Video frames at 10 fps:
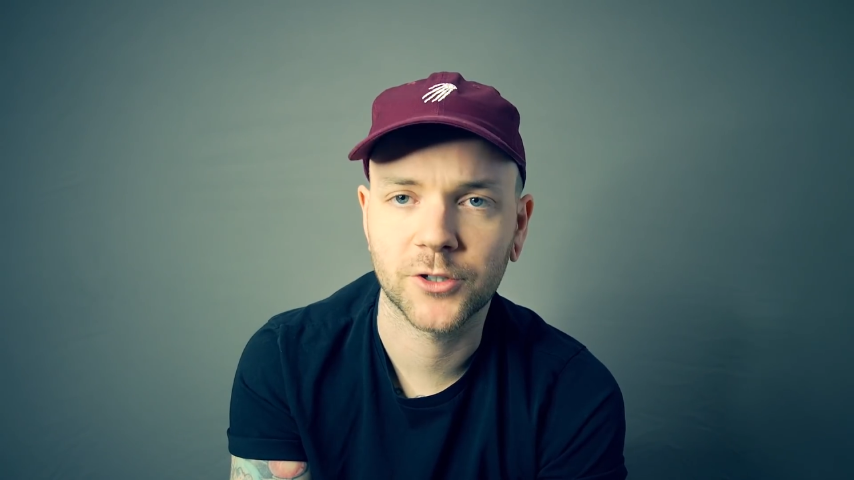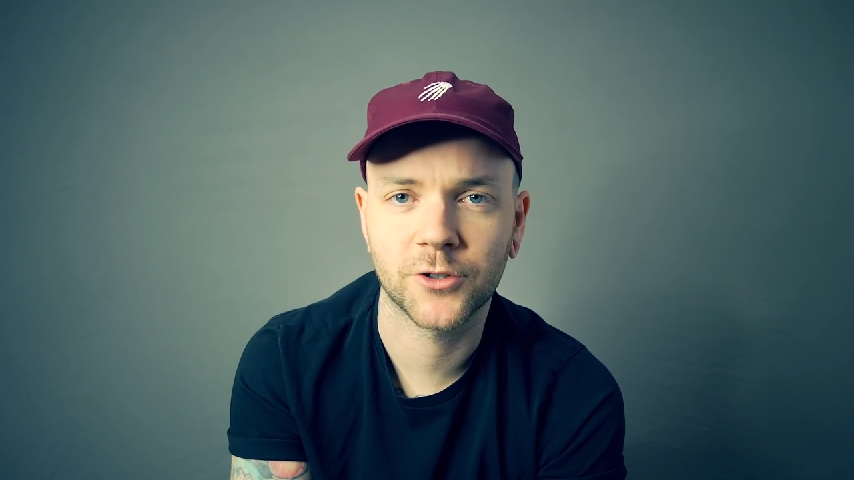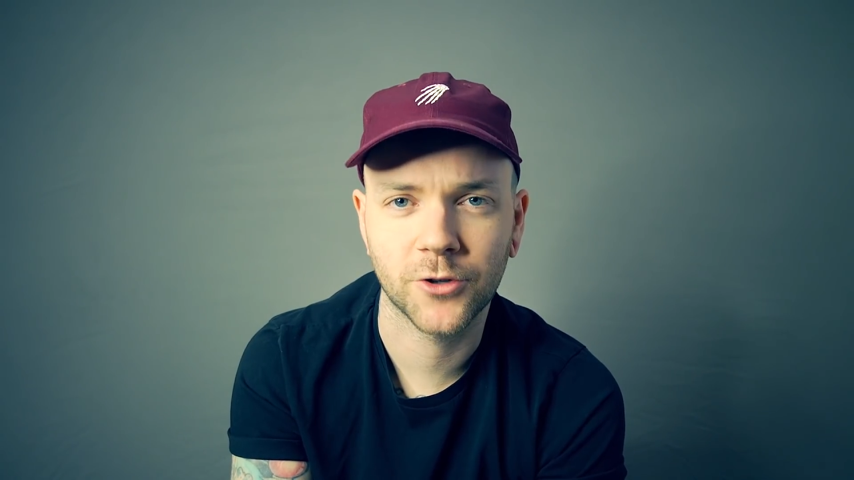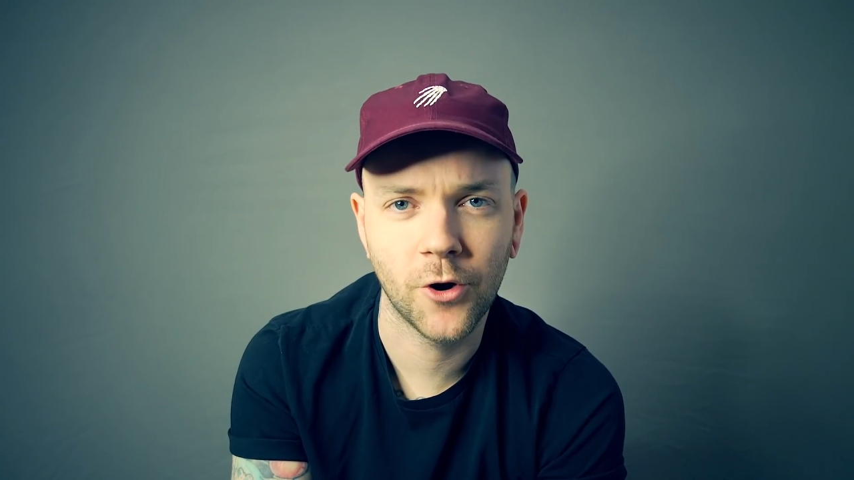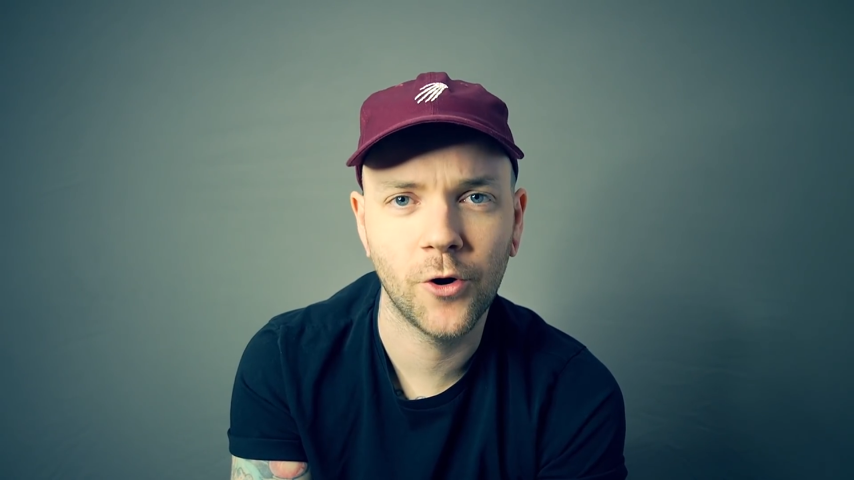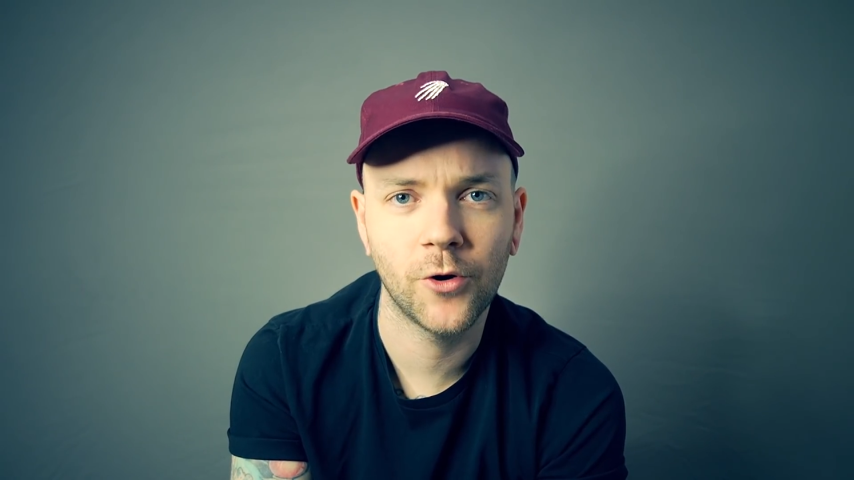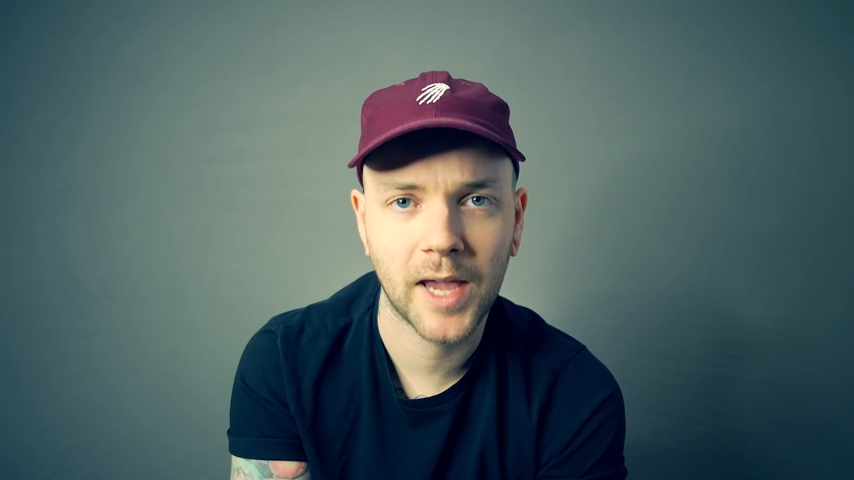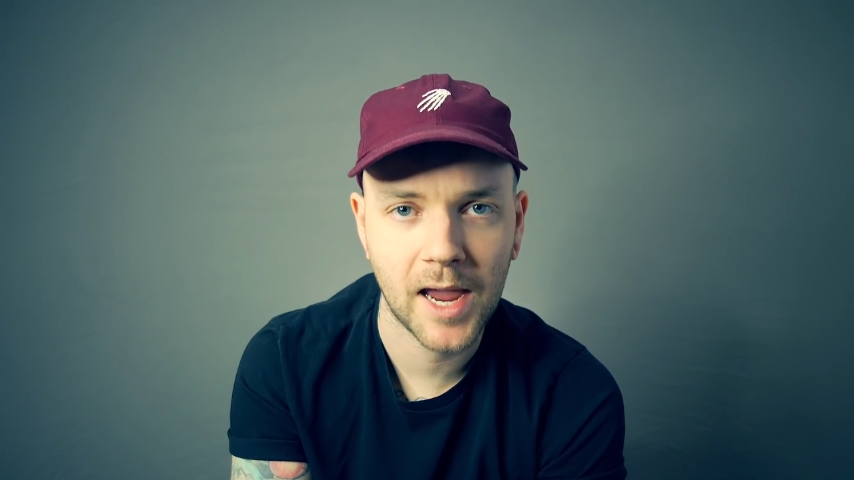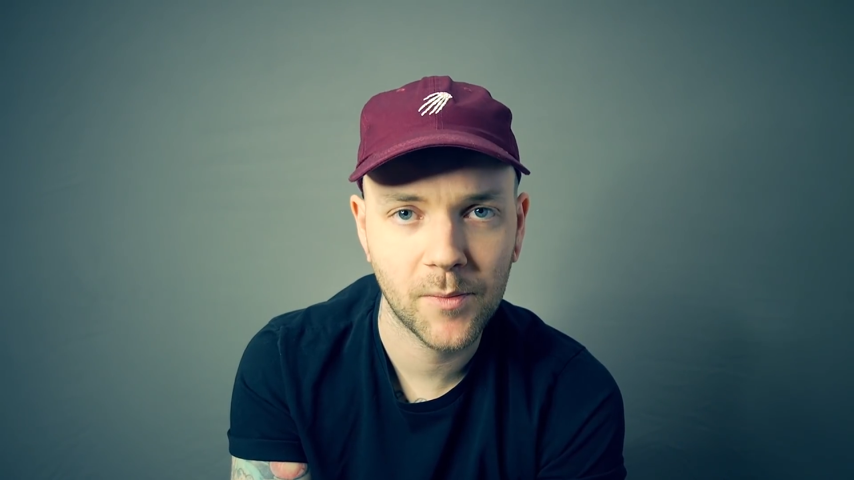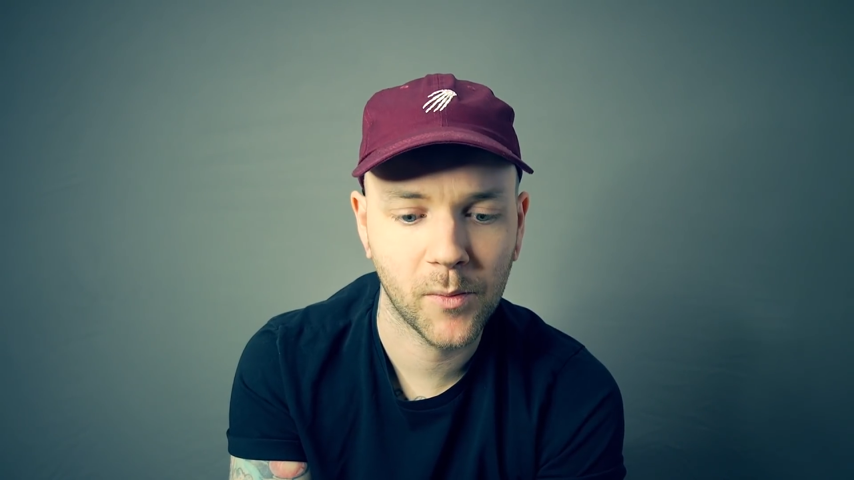just so
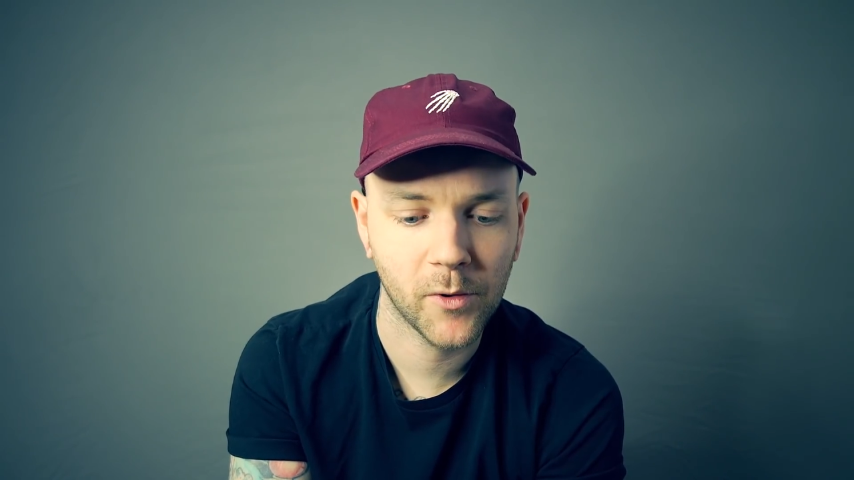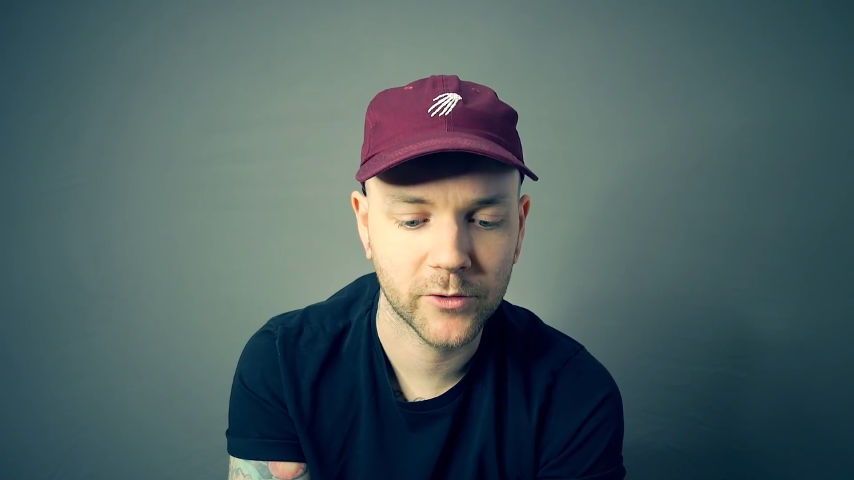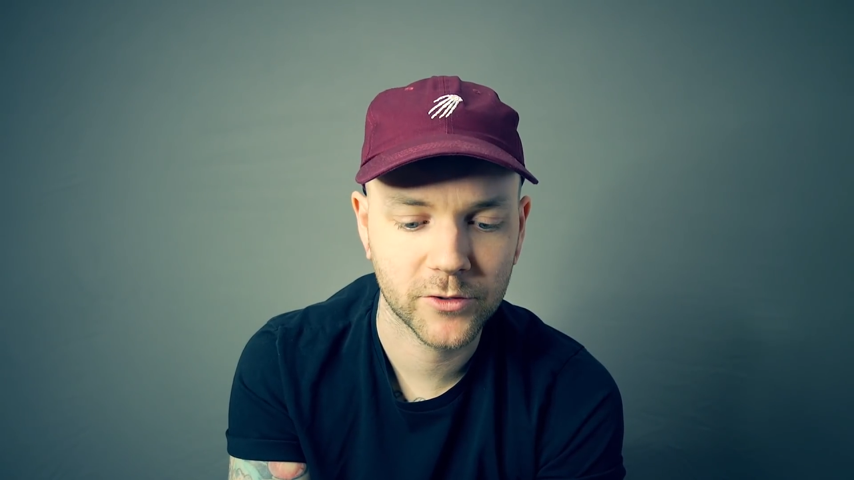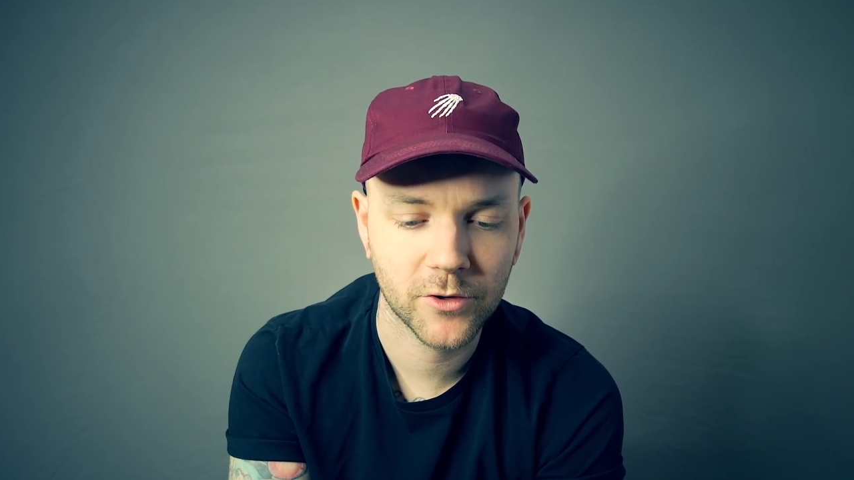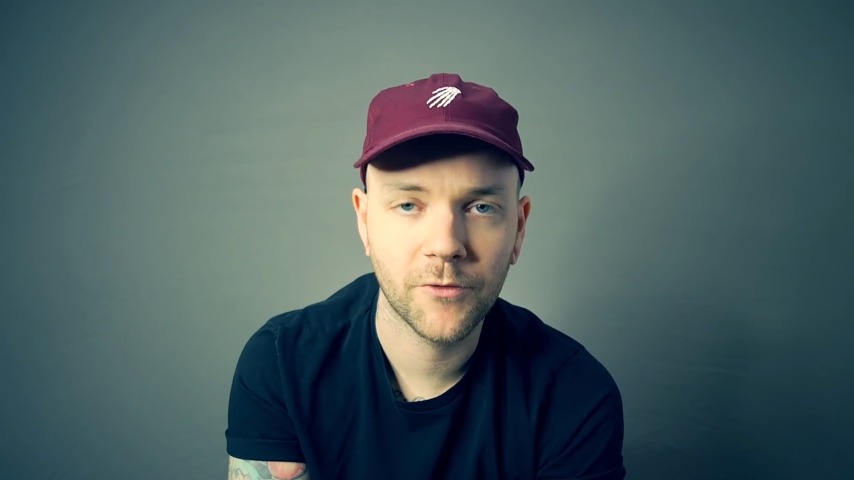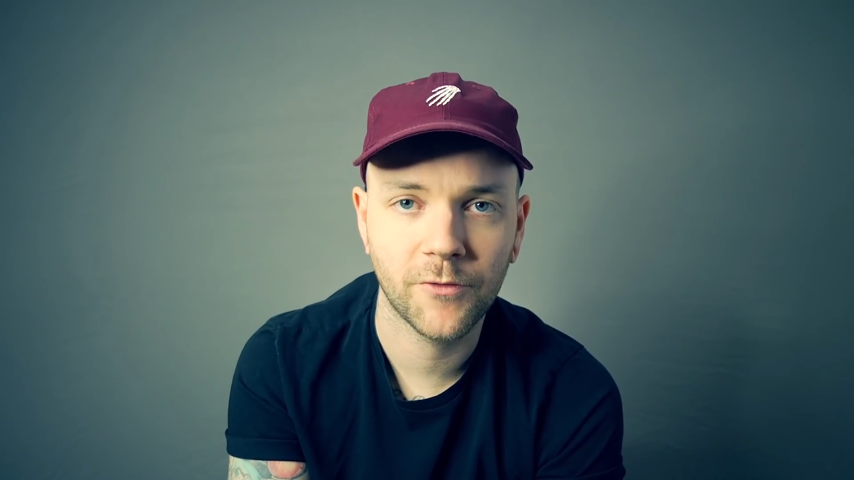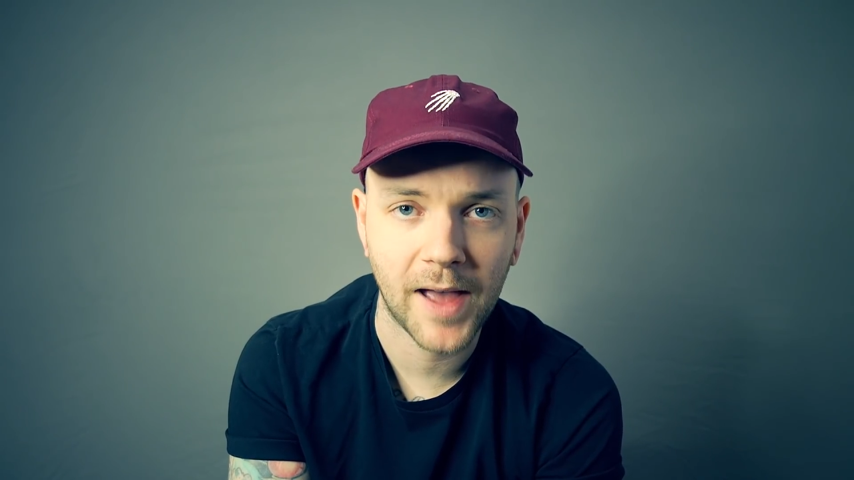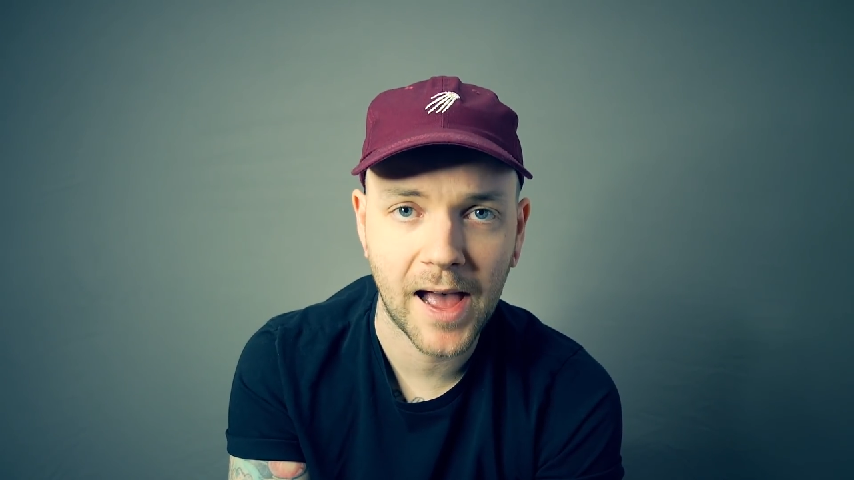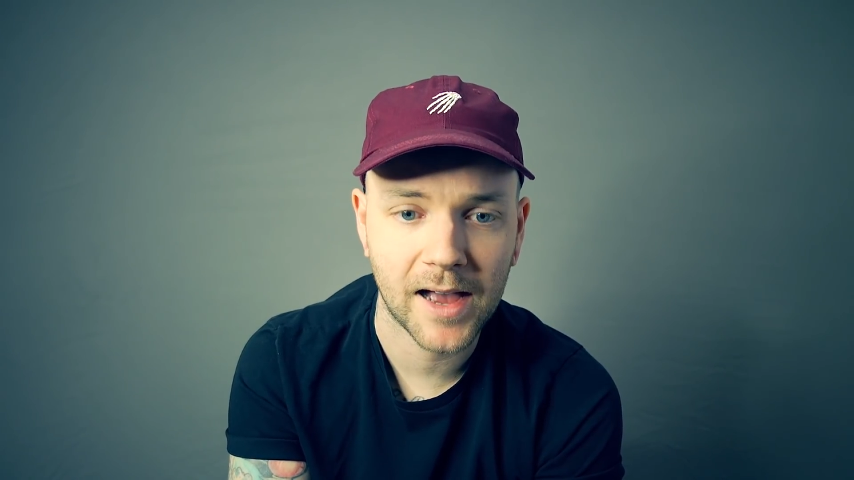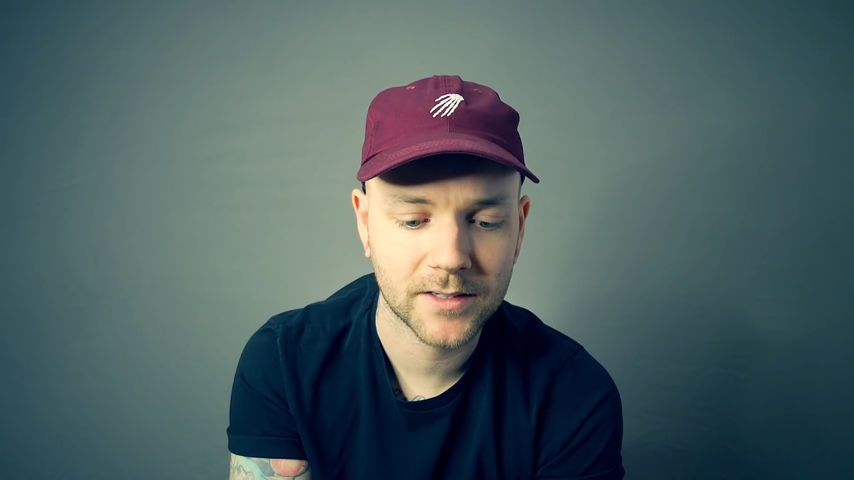capable and so
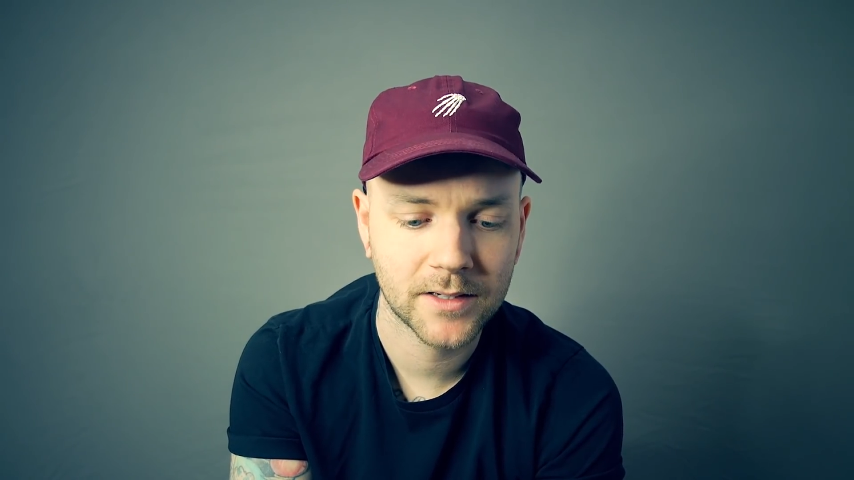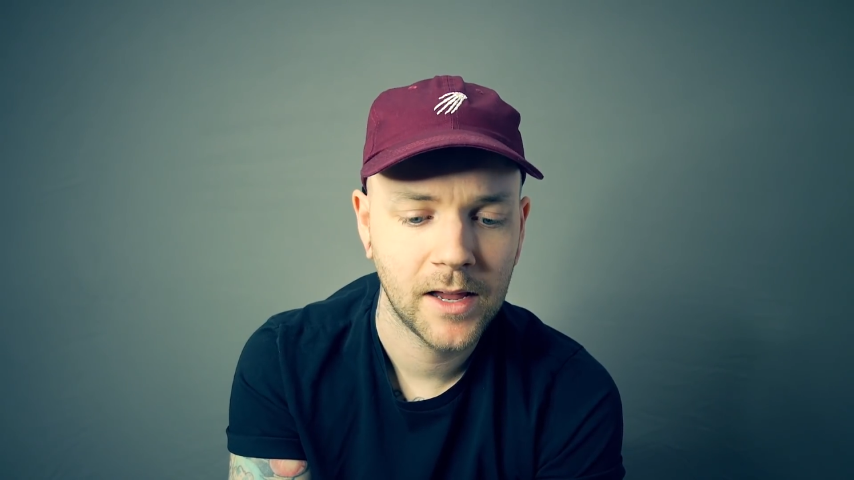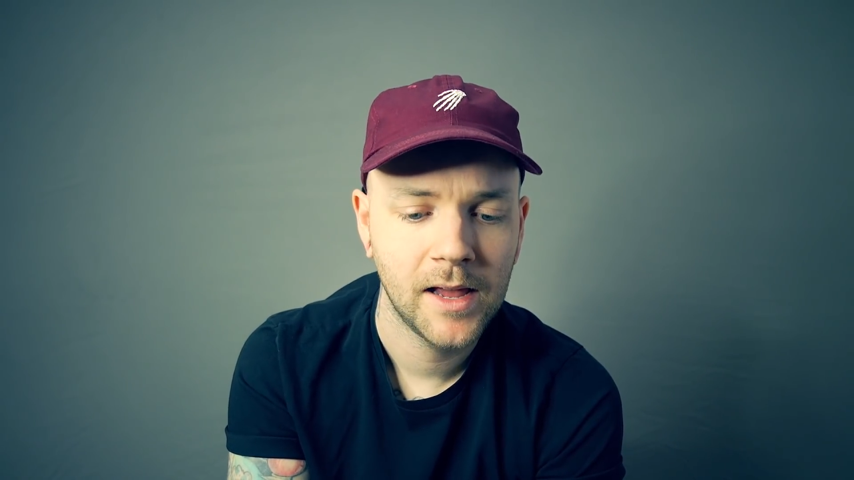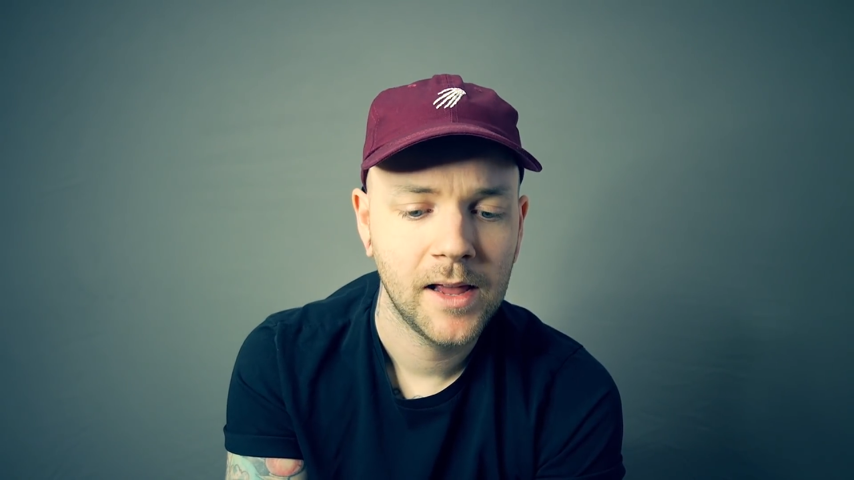fast.